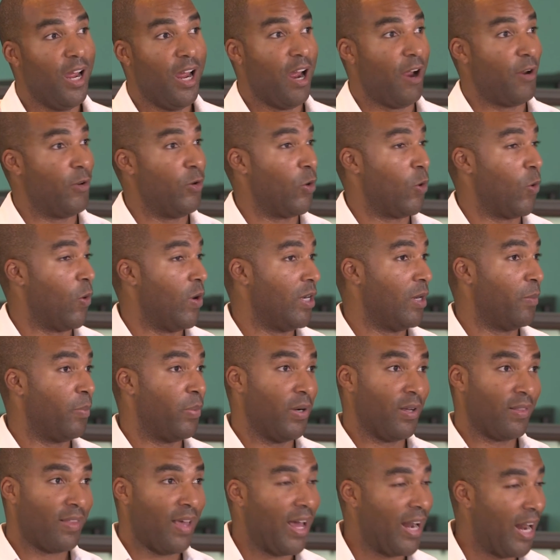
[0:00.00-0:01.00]
and you're going to
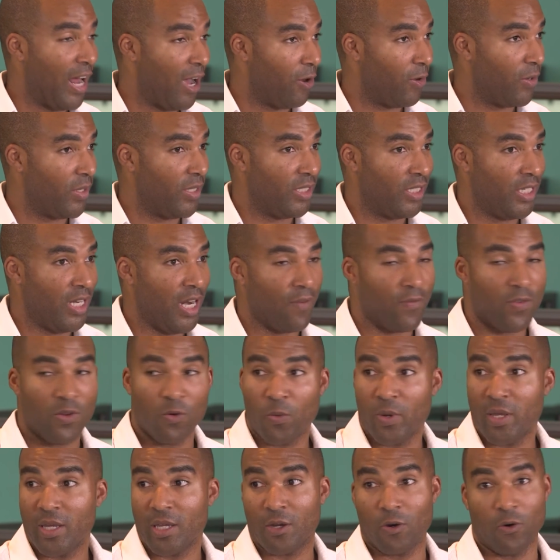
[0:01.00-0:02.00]
put that out each and every
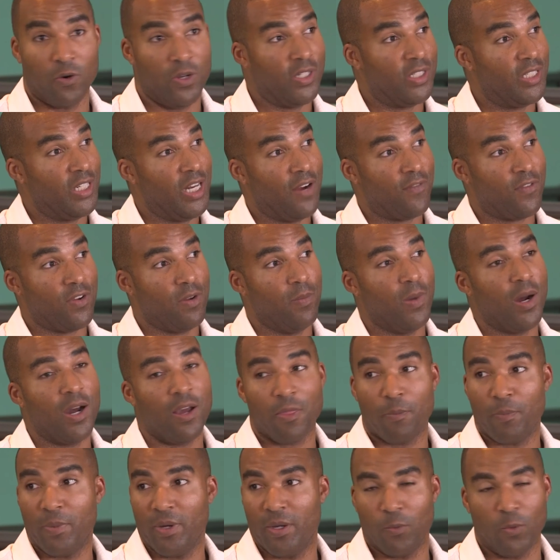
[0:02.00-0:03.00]
week or each and every
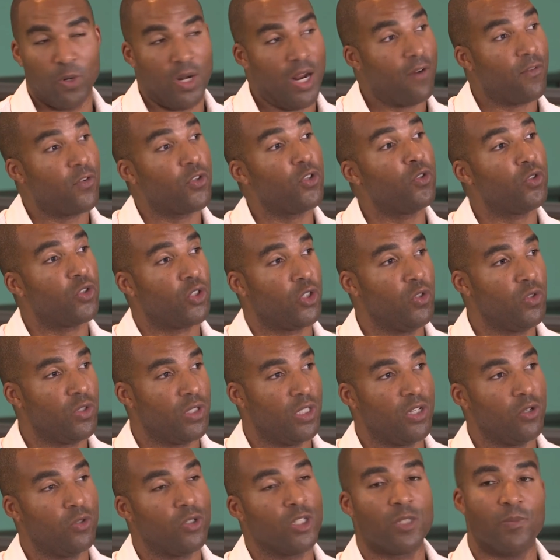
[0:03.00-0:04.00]
month. But whatever you choose to
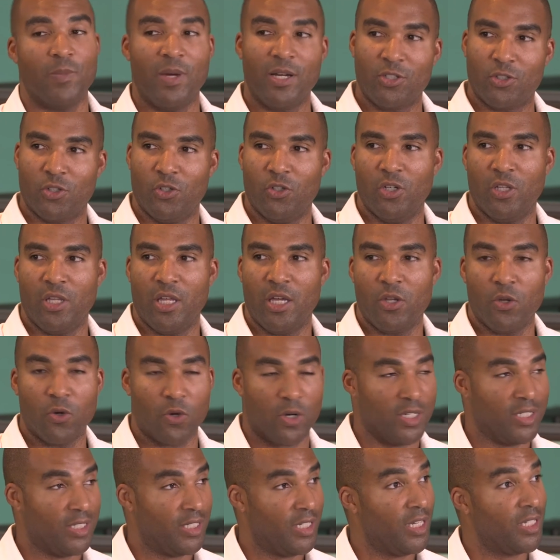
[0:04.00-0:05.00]
do, just make sure you're, you're
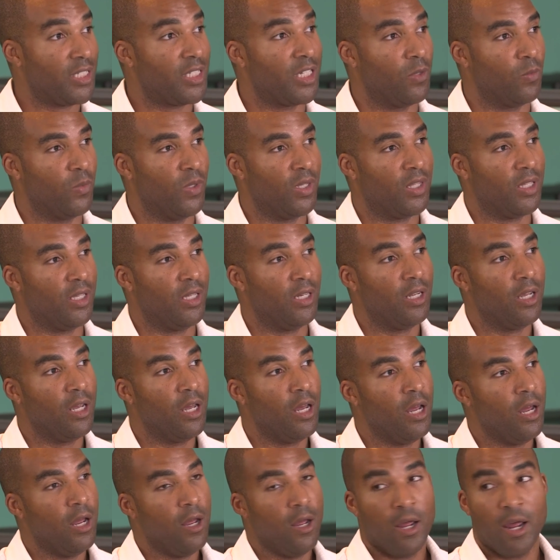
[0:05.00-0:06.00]
consistent with it.
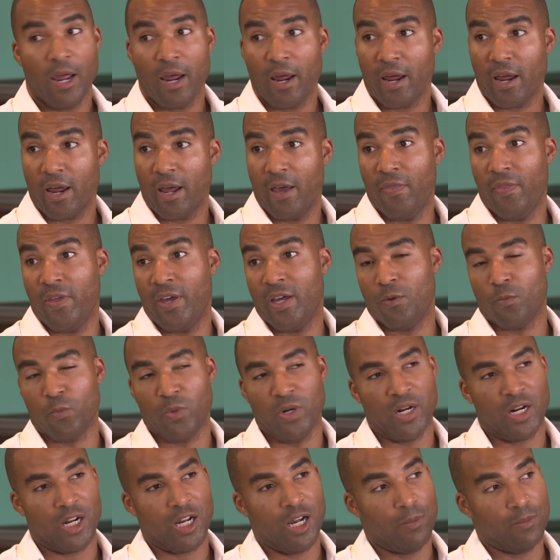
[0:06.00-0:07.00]
Mm-hmm. And then
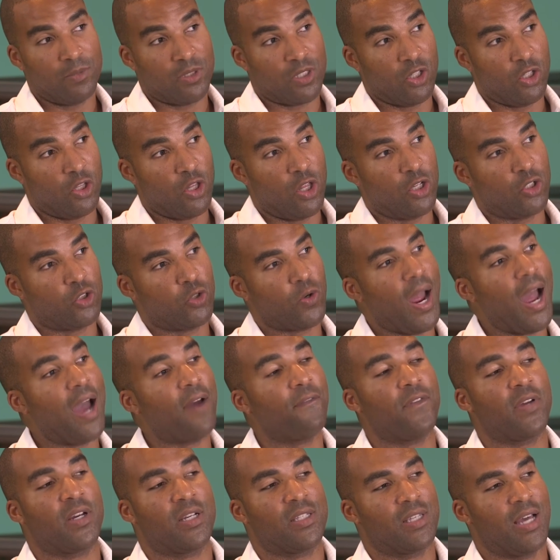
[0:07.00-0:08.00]
when it comes to the
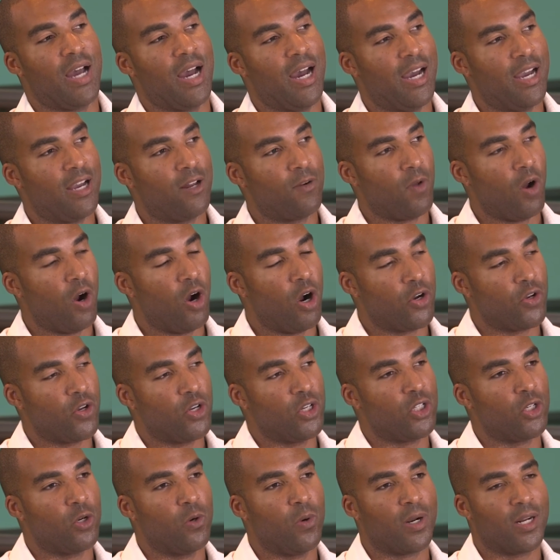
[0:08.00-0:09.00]
traffic side, all you're
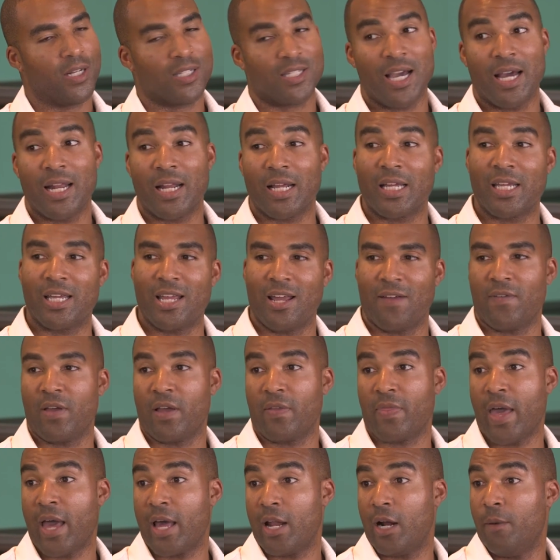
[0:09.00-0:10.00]
doing is kind of
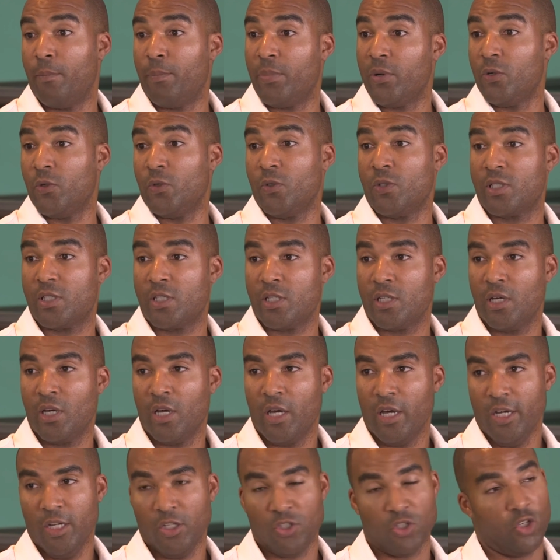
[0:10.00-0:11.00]
giving that a boost.
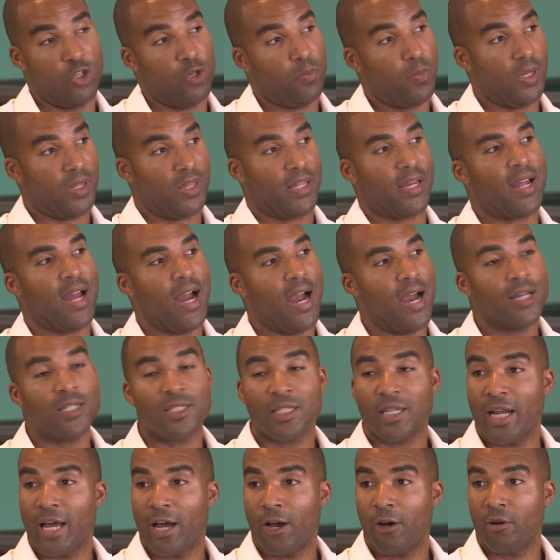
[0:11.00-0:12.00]
So you put the
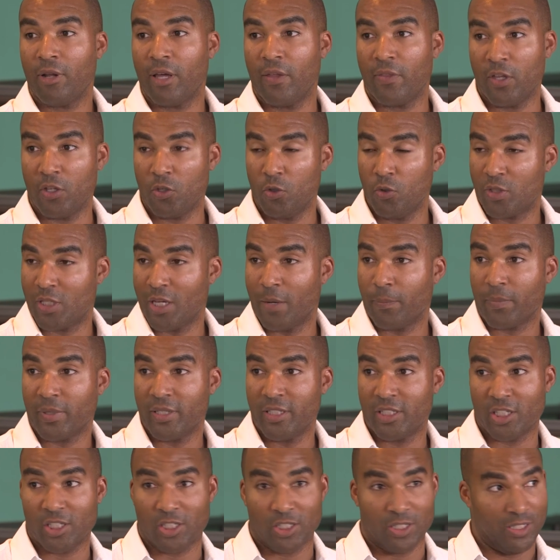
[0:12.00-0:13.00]
content out and then you simply
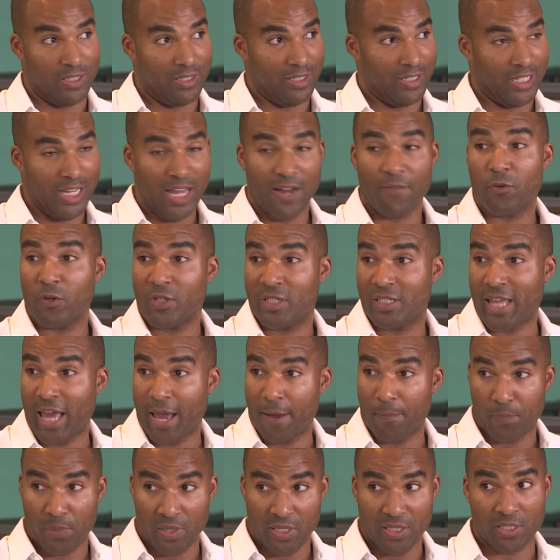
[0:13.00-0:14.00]
just leverage
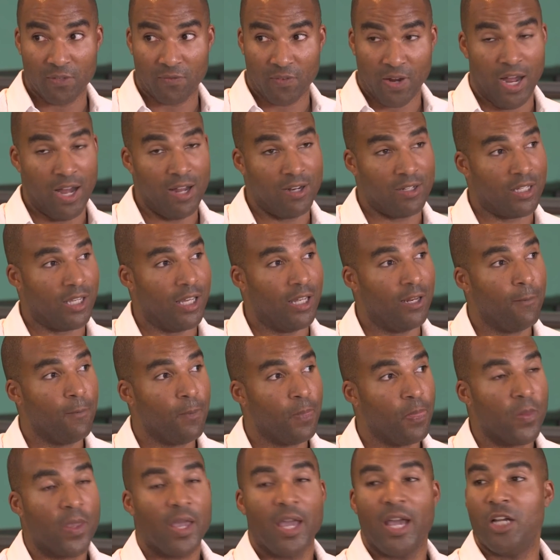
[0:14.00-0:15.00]
that piece of content
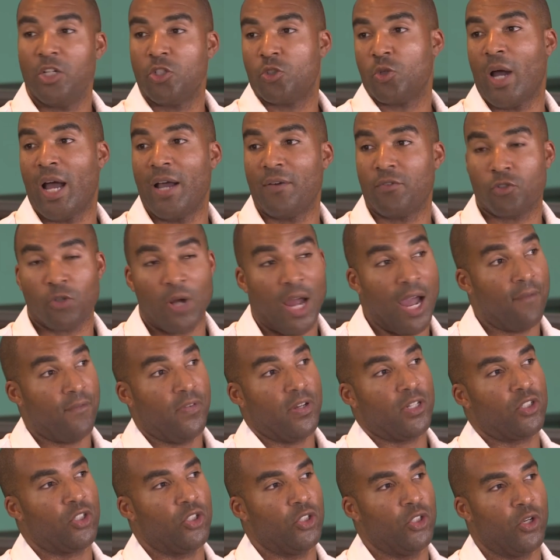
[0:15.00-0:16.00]
and drive
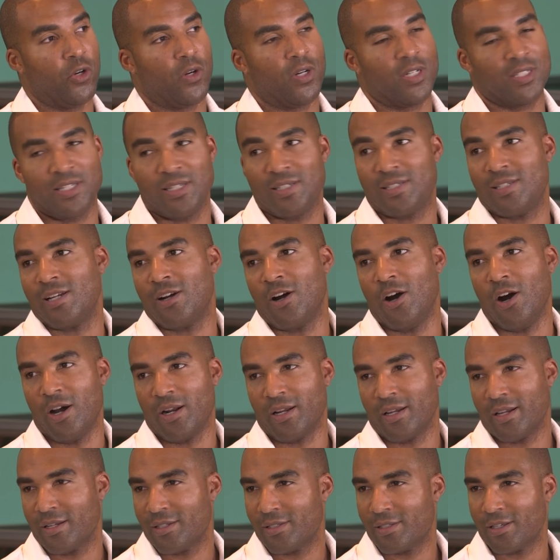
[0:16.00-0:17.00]
traffic to your existing
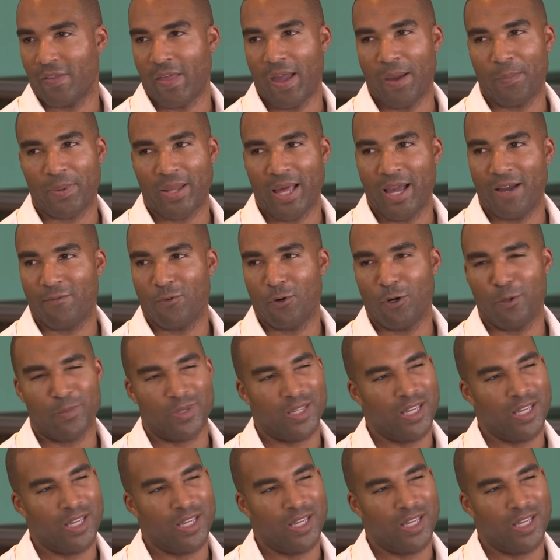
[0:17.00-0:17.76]
audience on that platform.